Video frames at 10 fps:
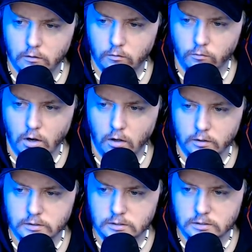
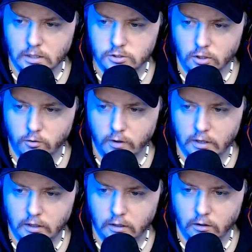Rollins is such a
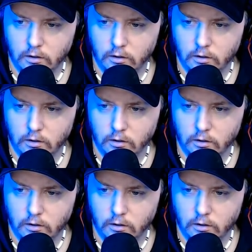great heel,